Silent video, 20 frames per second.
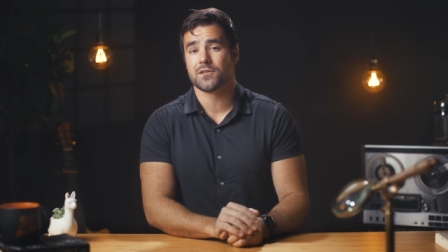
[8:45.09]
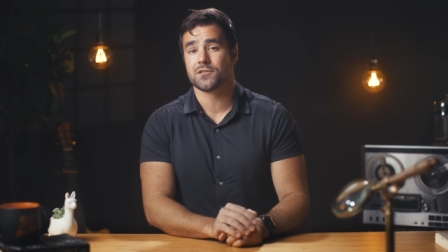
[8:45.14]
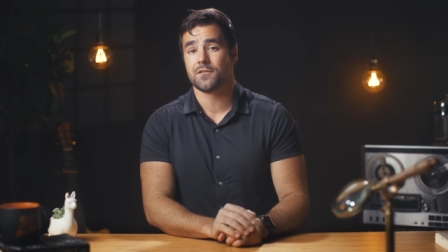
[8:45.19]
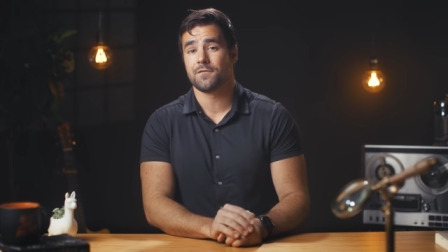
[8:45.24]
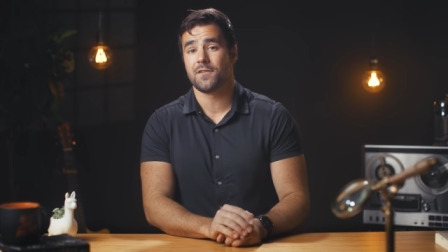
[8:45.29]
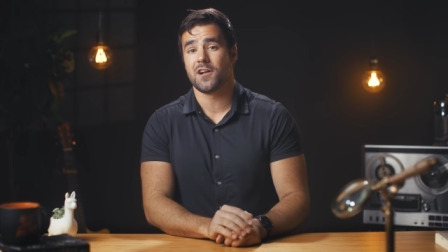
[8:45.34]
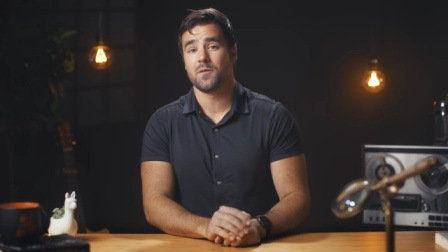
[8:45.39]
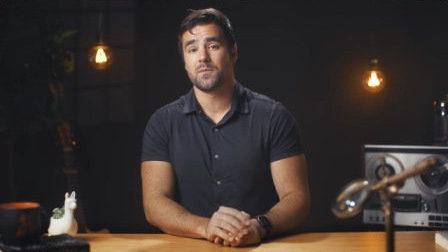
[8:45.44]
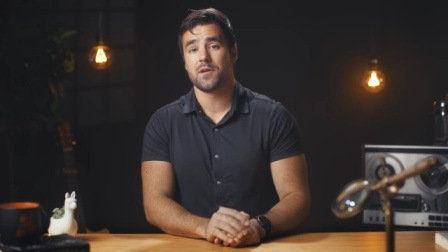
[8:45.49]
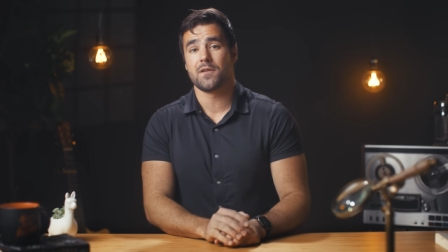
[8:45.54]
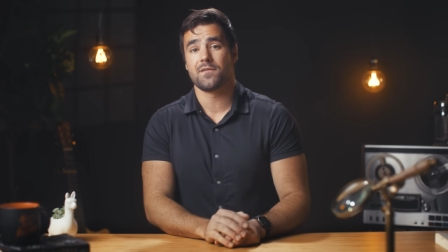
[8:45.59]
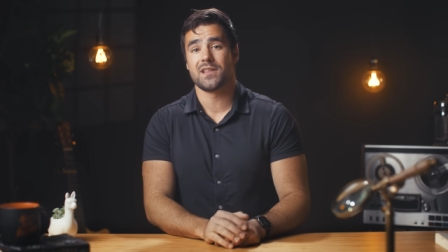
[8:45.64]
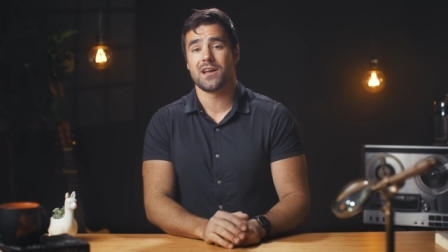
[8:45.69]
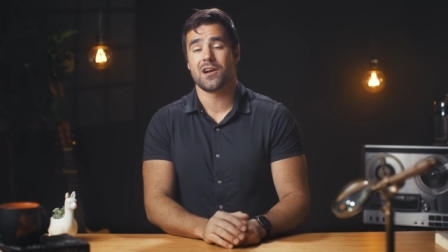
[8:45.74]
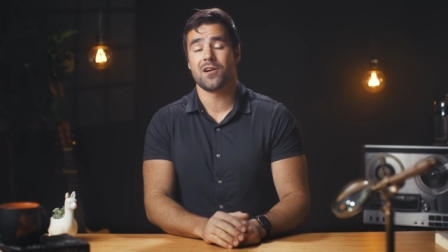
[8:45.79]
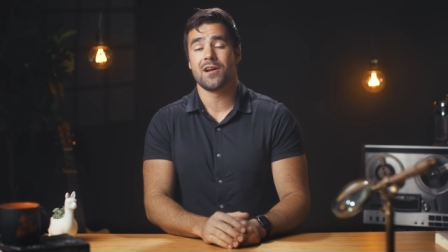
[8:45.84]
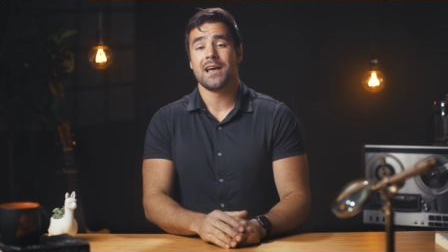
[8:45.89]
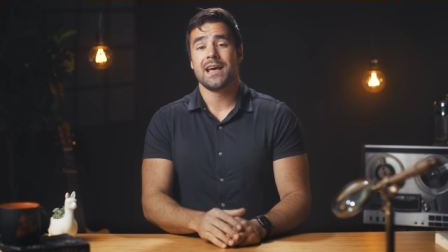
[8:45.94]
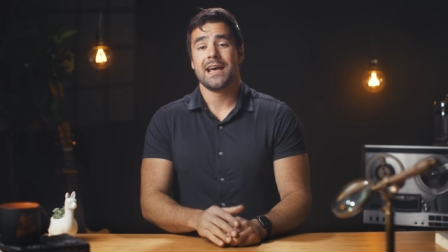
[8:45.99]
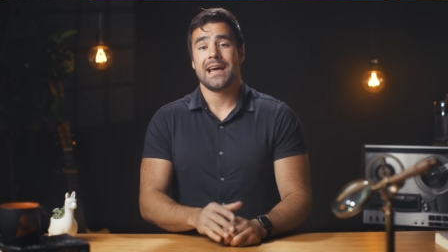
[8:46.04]
So follow me over
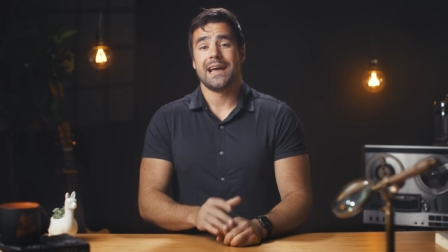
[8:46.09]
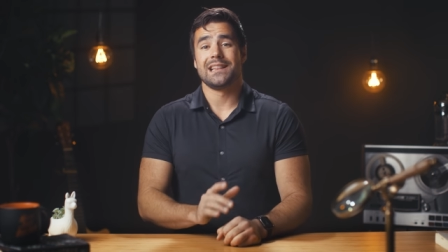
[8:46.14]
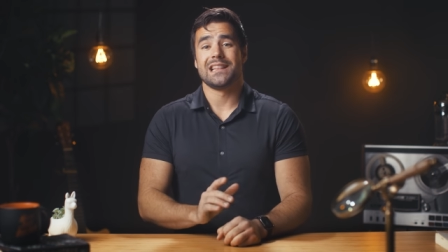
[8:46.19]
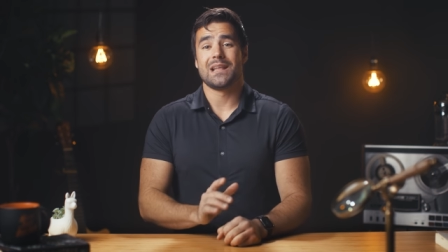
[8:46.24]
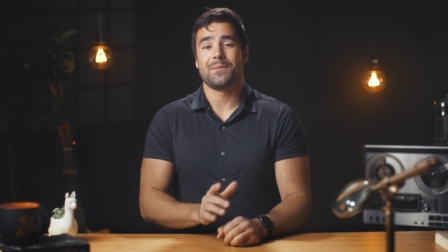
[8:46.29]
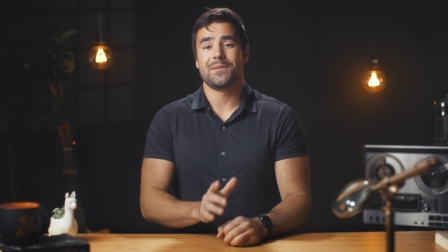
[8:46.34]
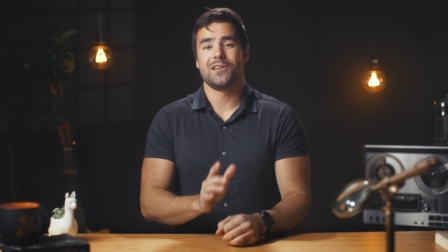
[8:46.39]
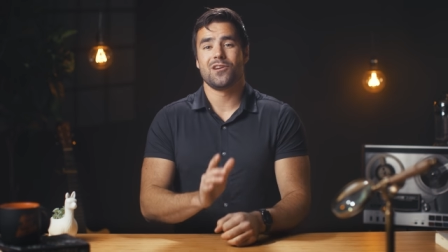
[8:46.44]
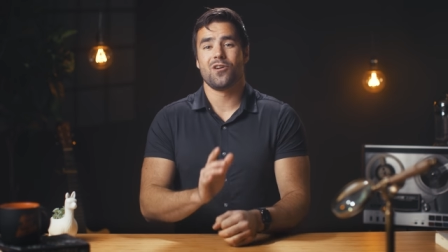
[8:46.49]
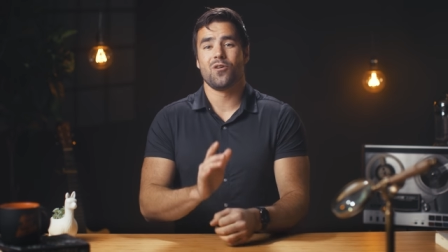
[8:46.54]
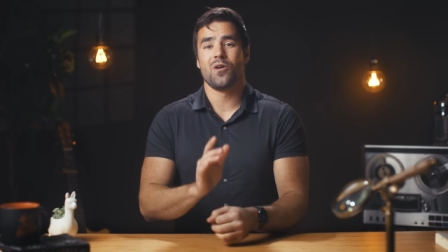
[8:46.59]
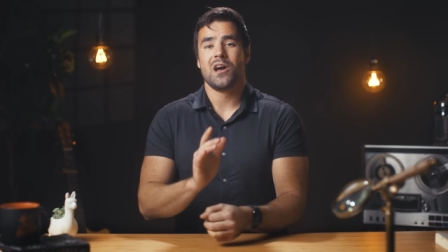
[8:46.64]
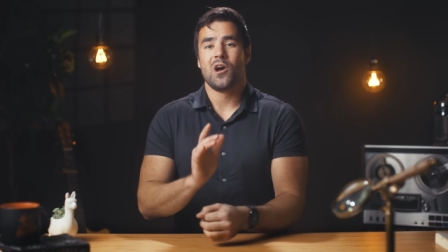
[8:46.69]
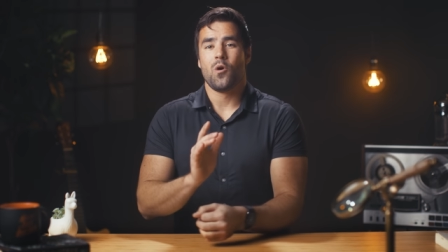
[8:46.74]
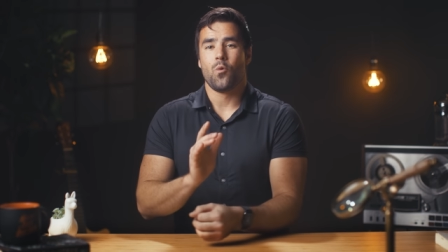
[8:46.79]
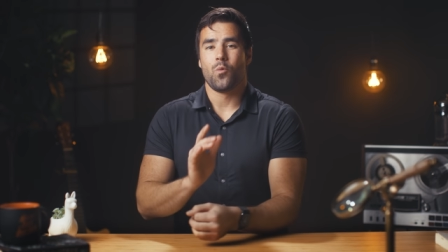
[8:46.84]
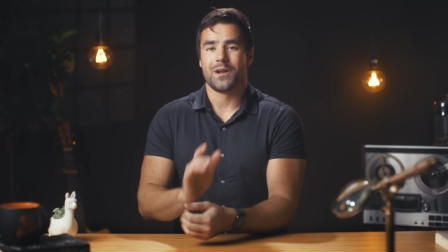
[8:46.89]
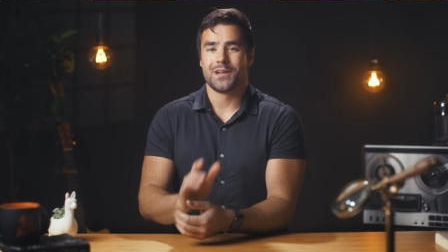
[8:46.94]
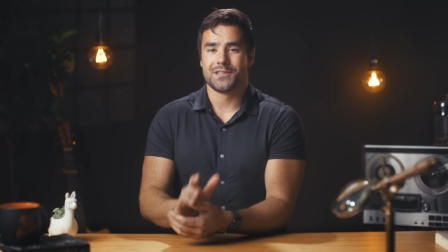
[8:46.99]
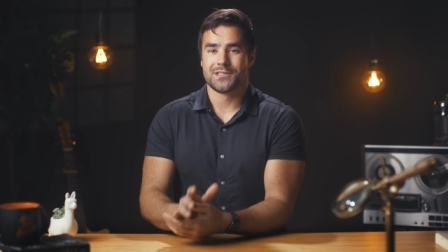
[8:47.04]
there and let me know
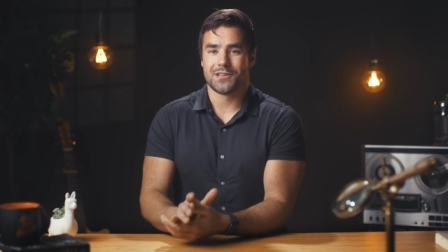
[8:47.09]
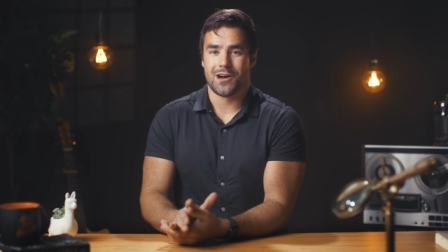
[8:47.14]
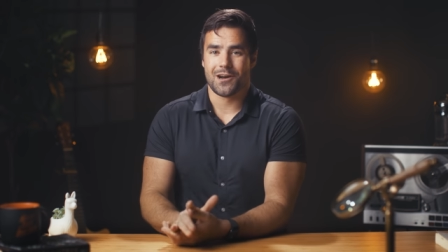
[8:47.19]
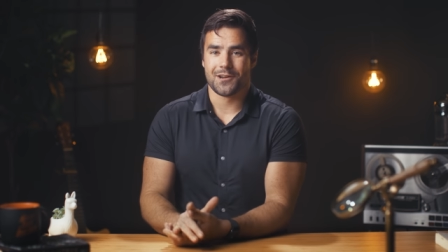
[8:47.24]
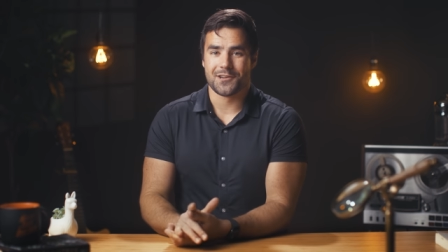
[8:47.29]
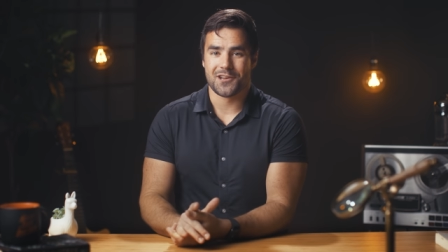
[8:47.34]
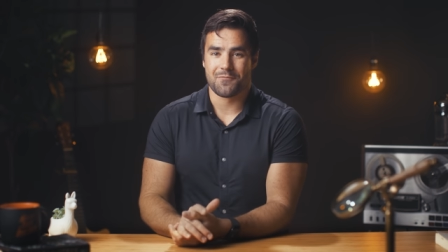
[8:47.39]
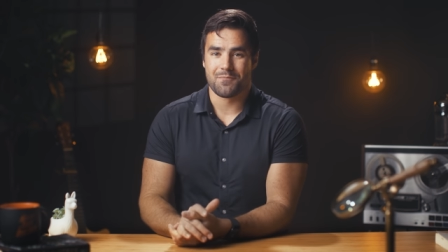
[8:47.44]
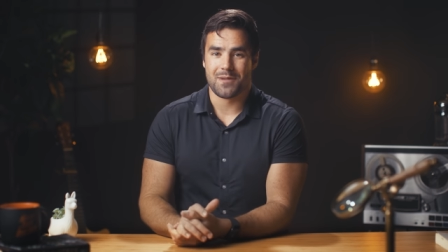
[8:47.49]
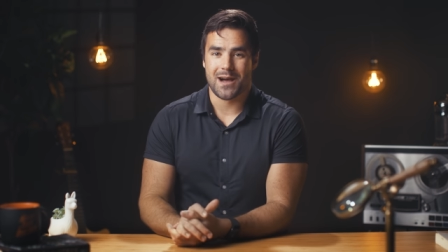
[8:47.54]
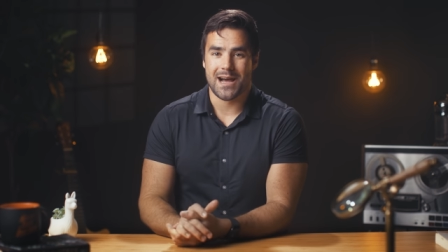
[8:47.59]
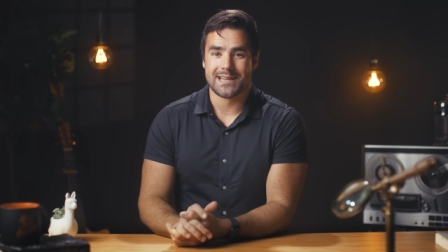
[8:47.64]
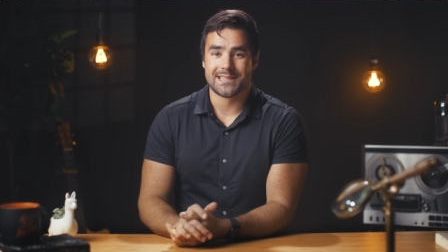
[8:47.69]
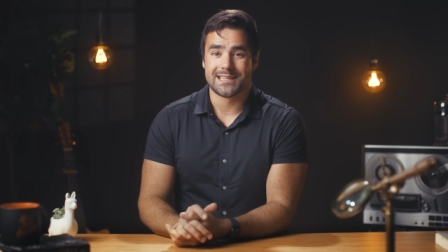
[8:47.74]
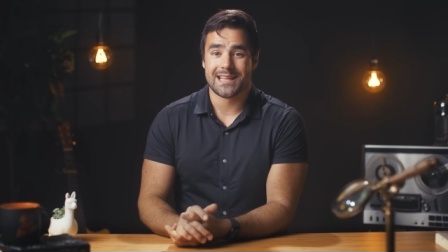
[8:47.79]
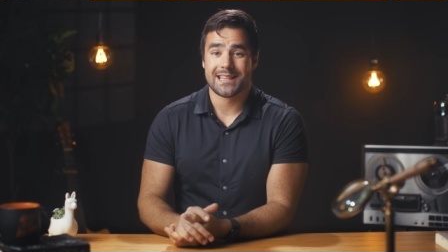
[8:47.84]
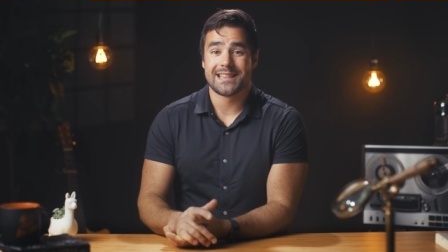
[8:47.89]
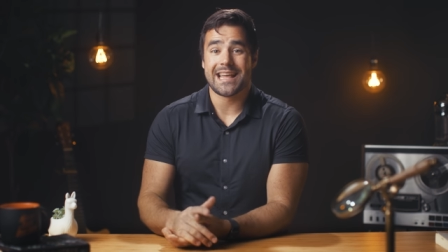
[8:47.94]
what is on your mind.